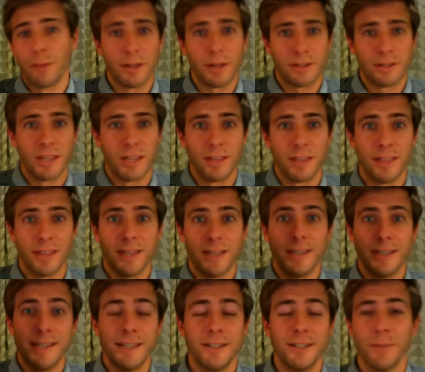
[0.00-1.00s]
saying they
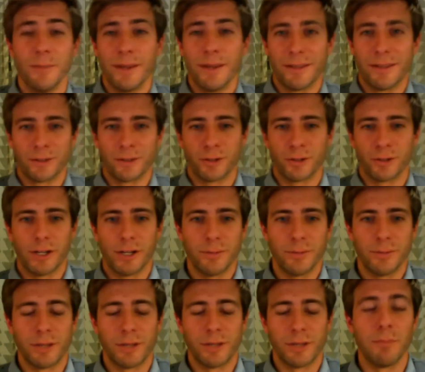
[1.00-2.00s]
need to make the trade. I'm
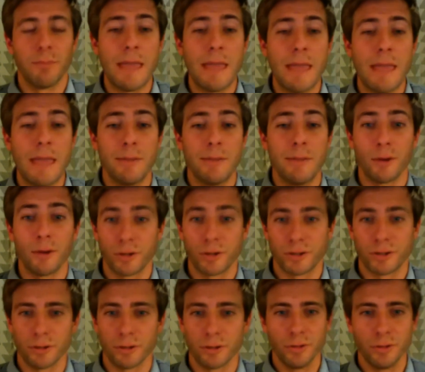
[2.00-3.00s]
saying maybe there are
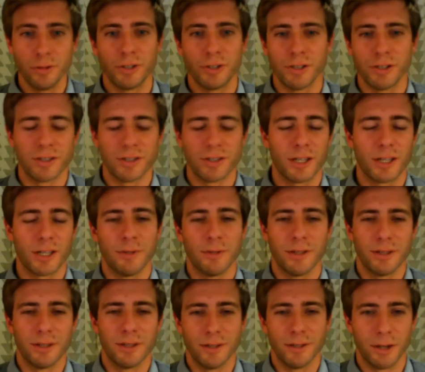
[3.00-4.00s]
solutions that can
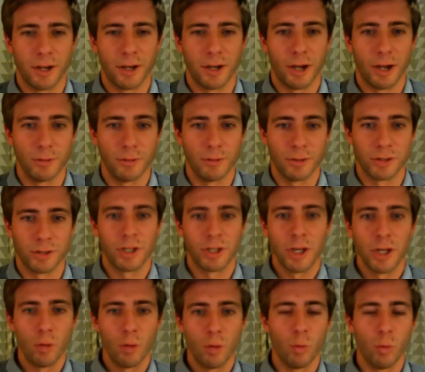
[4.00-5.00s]
be accomplished
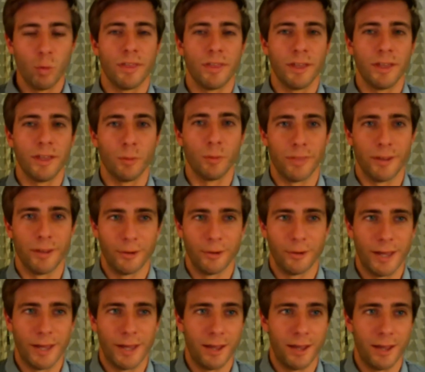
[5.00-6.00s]
within what they
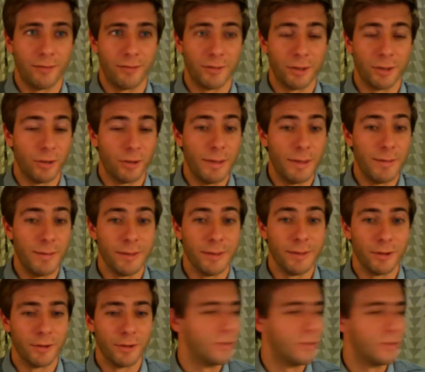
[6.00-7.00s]
already have. Maybe
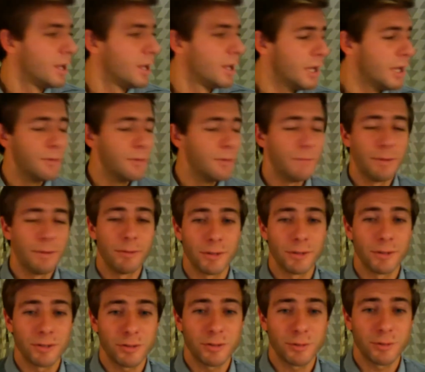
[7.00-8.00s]
there's
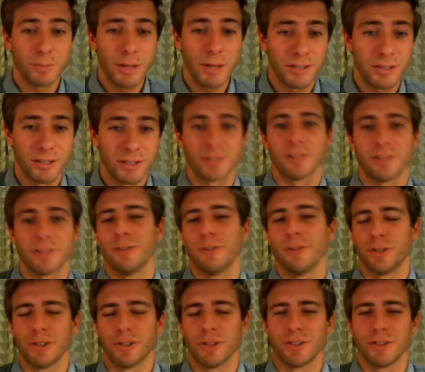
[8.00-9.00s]
spacing
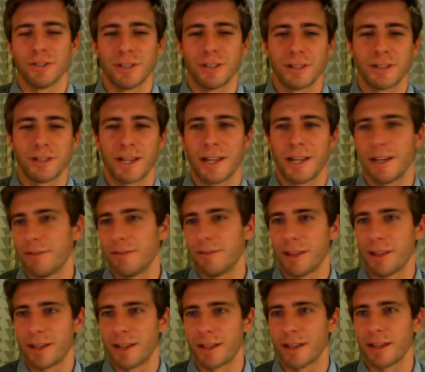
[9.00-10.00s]
solutions and kind
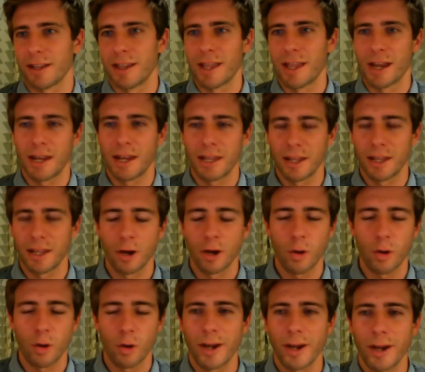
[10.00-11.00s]
of getting
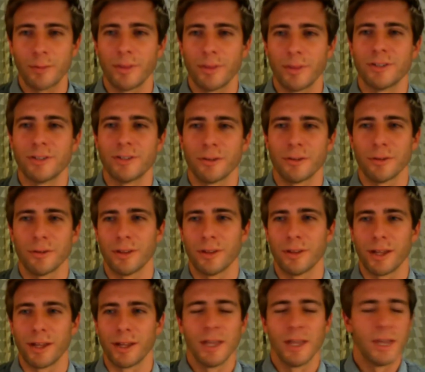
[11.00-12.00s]
acquainted with each other
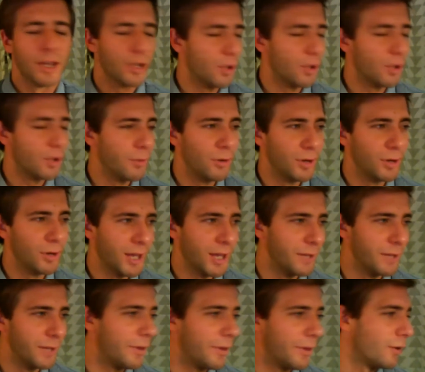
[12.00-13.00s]
and
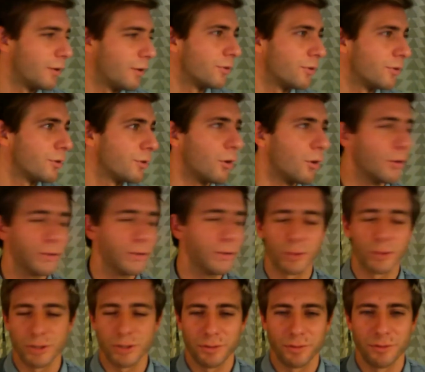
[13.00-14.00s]
communicating better. There are all
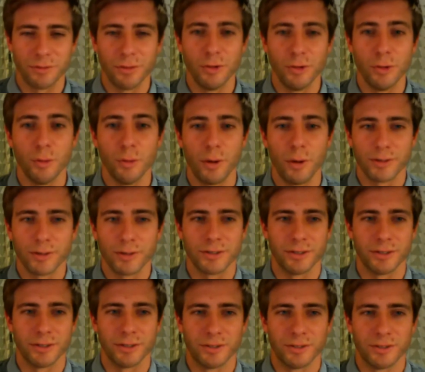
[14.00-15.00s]
sorts of
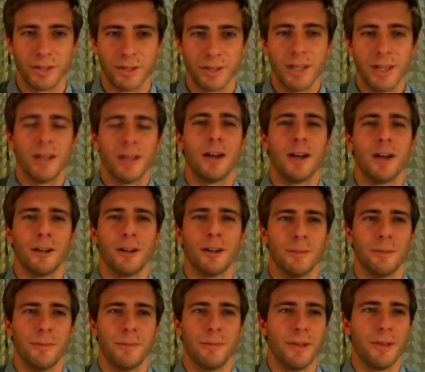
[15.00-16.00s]
nuances
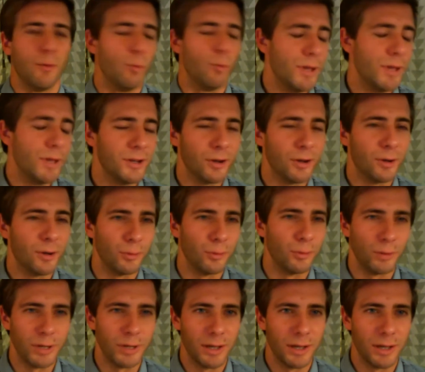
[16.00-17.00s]
that we
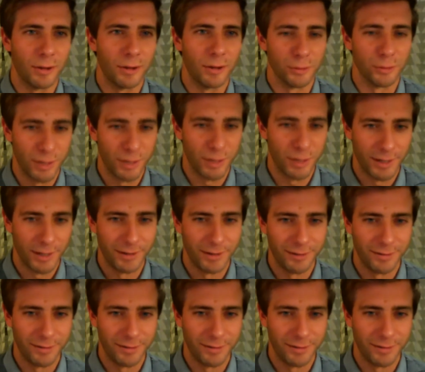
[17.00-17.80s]
don't understand,